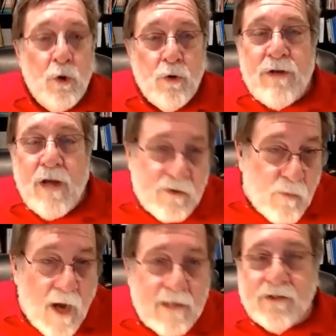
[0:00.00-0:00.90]
Who does
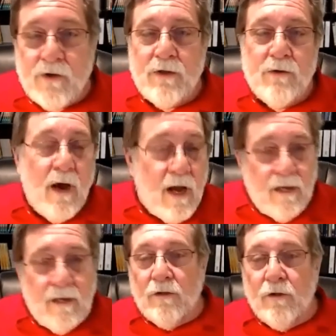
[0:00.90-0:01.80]
what? So you
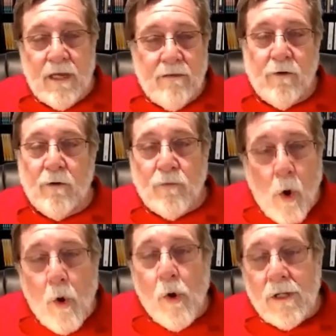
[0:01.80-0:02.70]
looking for
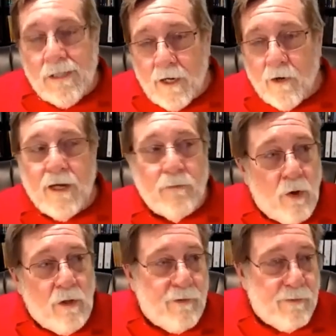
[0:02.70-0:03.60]
role clarity,
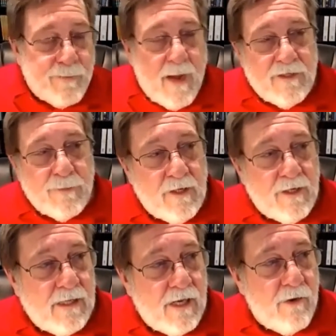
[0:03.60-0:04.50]
role and
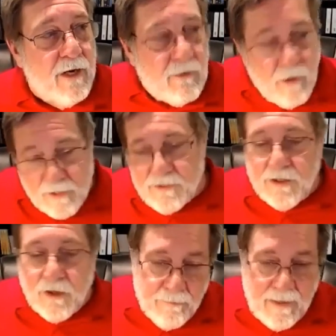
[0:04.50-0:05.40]
responsibility clarity across,
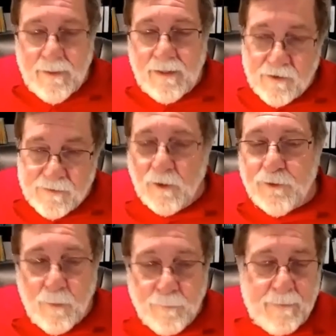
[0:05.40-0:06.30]
you know, maybe there's
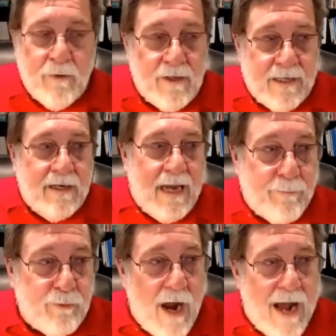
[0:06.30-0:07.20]
multiple people in
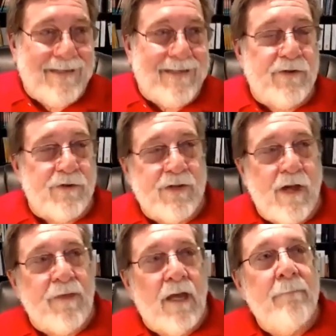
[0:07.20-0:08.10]
a process or
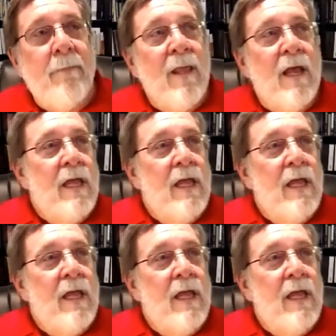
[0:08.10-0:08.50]
something.